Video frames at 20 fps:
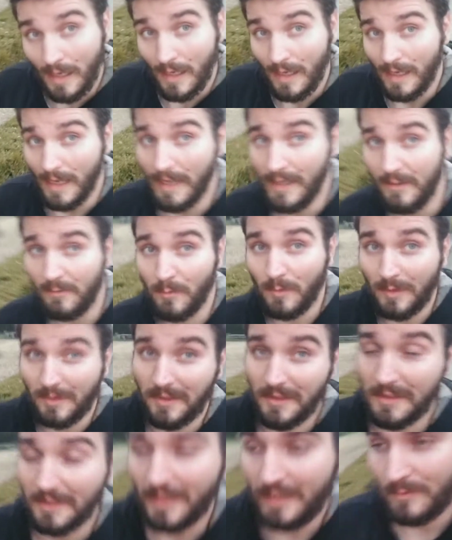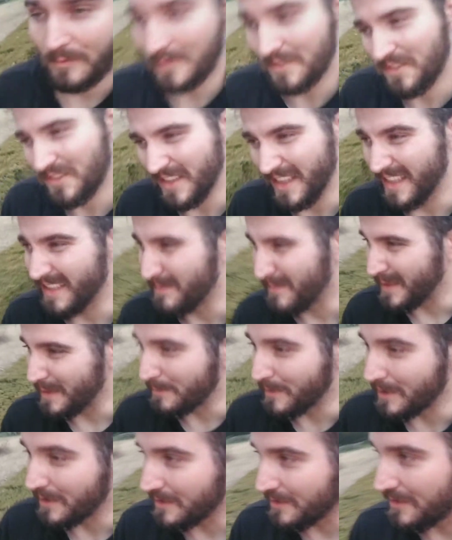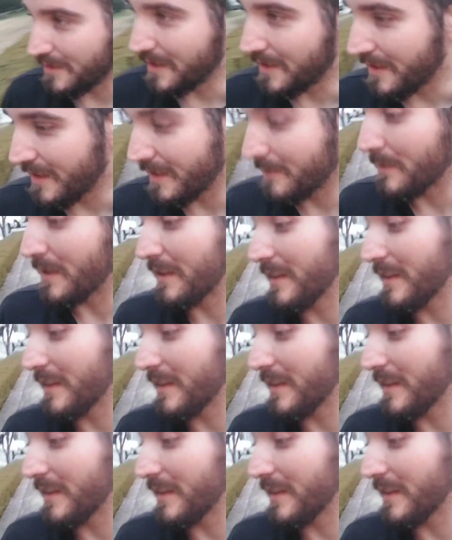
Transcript: I didn't want to stay and be a burden or anything, but I